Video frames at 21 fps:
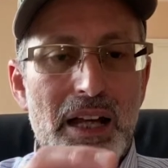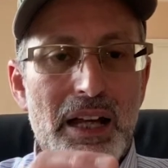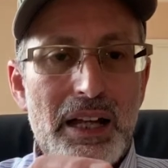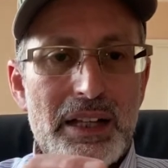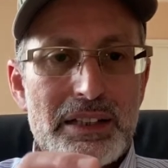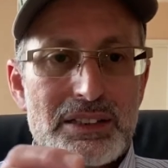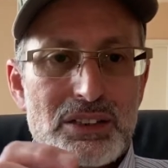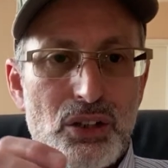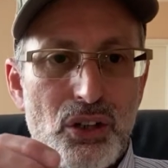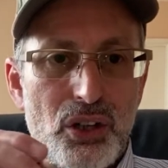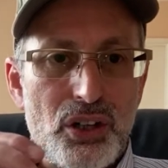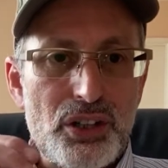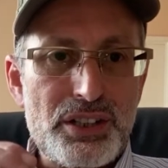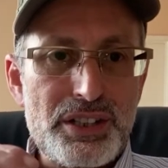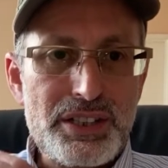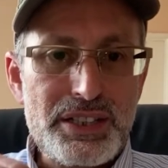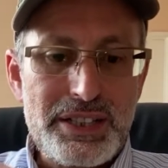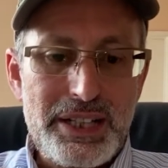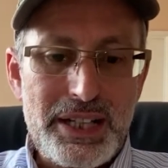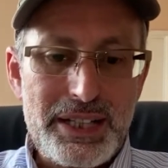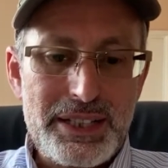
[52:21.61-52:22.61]
it's got a
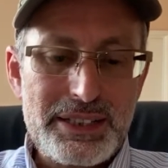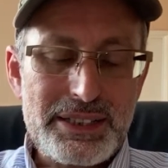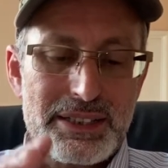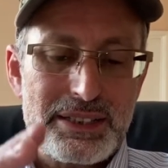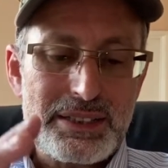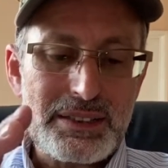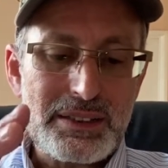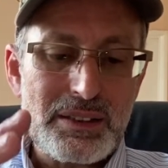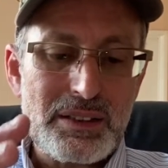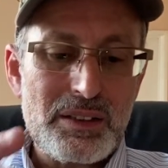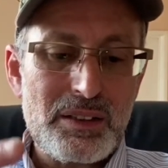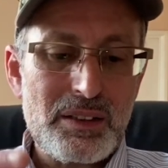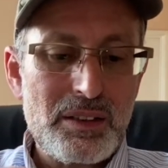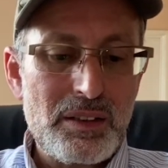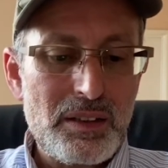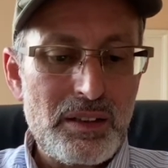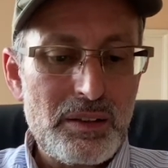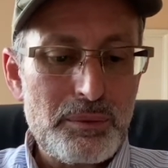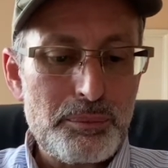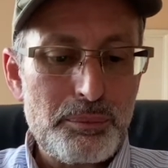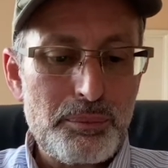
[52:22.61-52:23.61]
nice
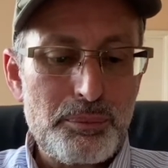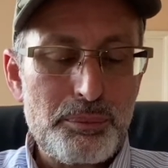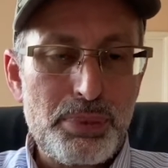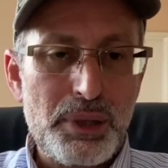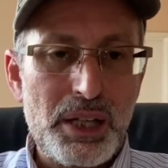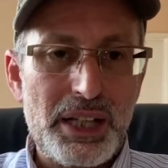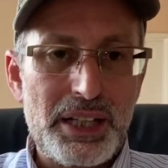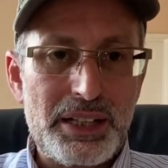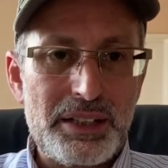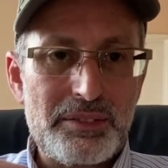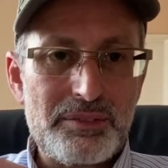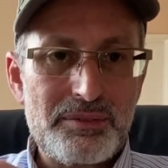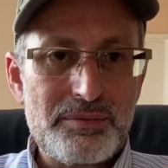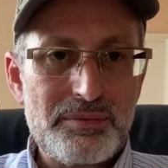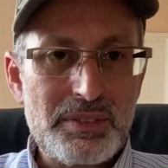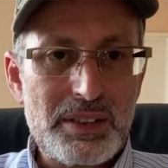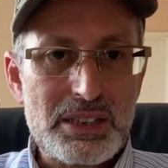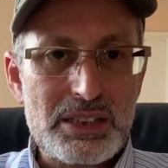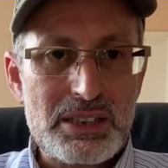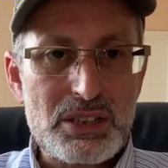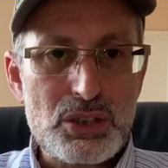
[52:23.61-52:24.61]
play.
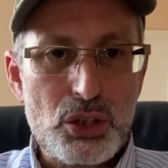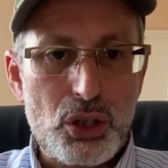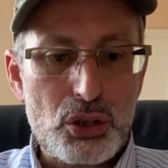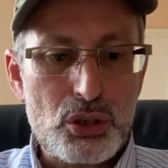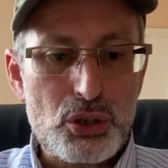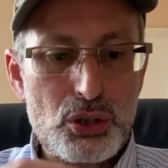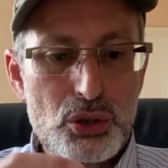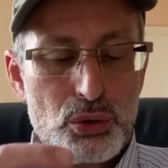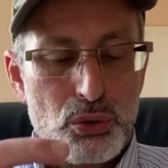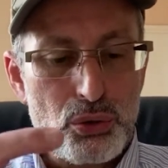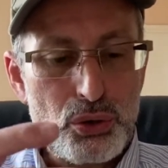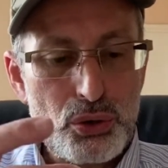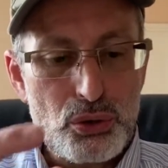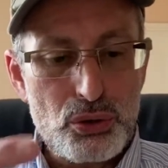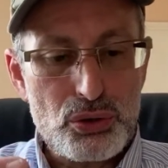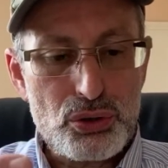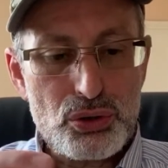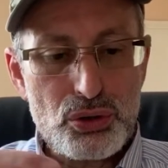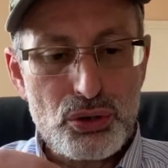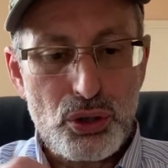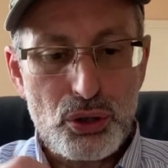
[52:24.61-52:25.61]
It's not too
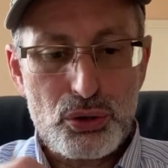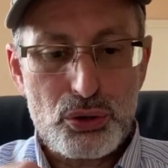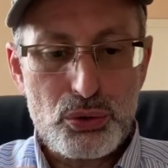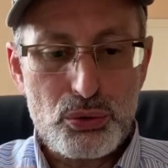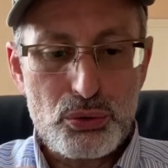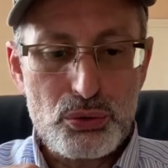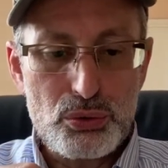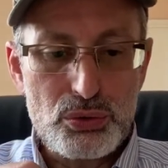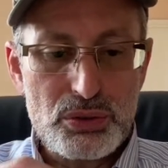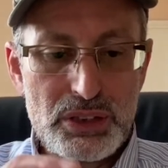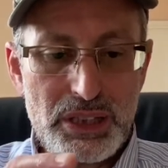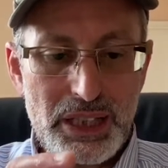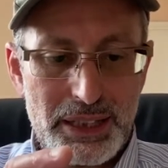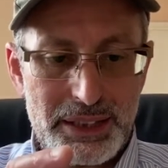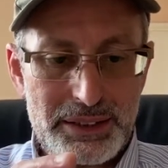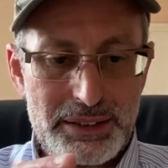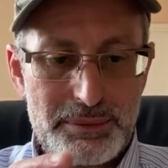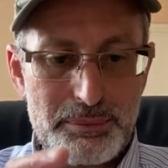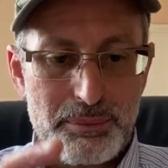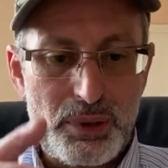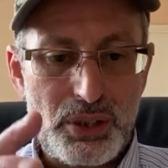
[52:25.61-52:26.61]
loose, not too
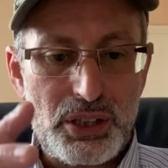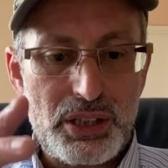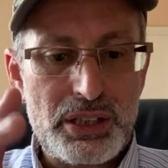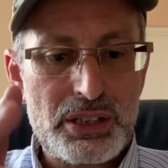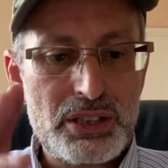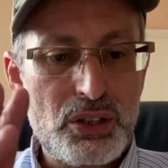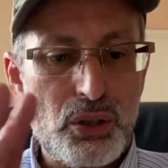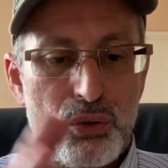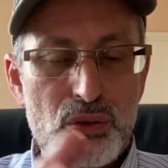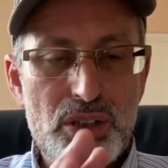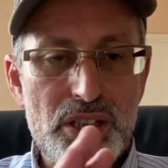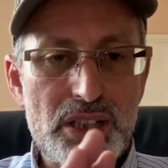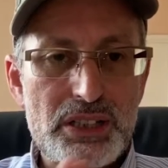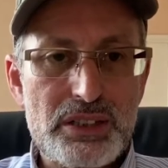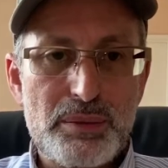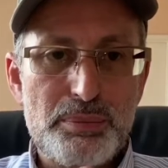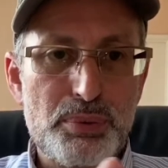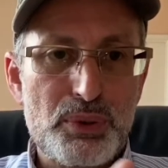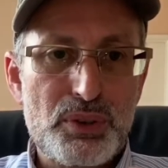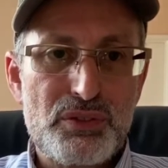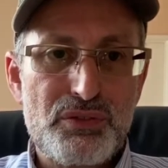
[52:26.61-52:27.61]
tight, but it don't need to
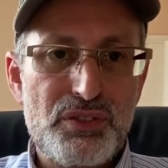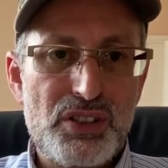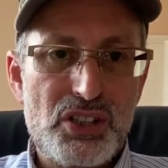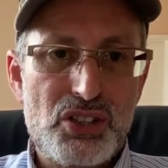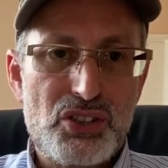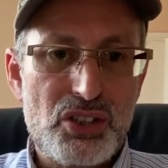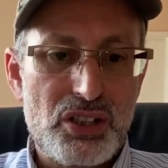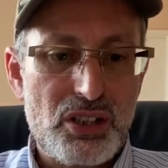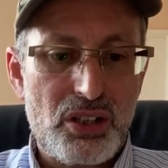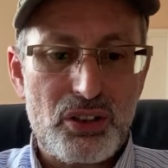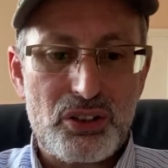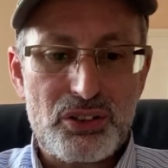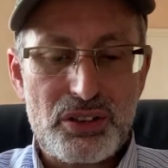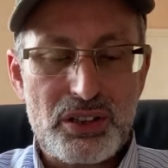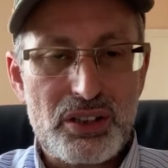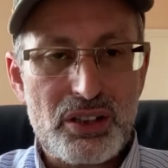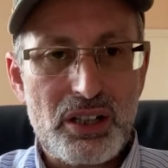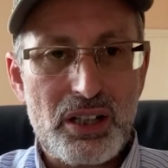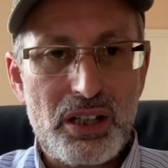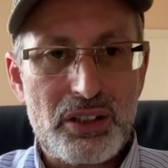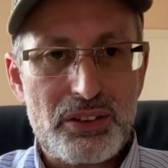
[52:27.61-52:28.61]
put VG on
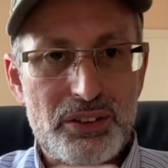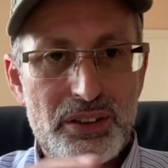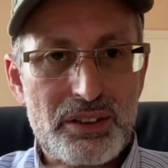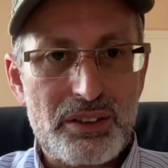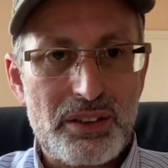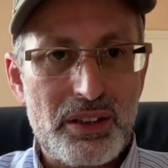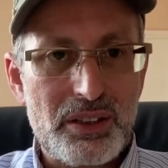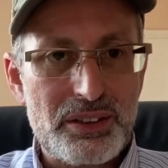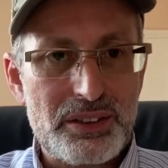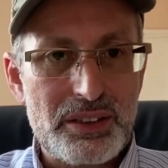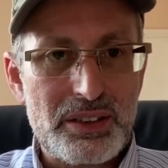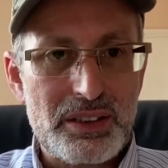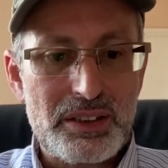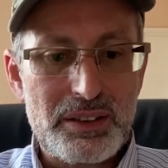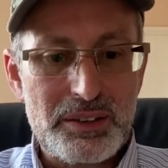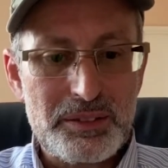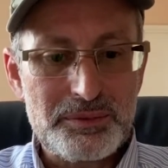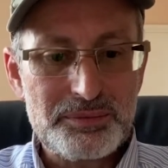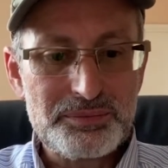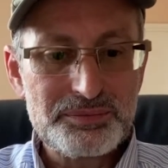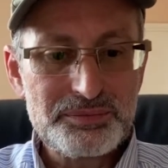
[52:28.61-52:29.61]
the on the on the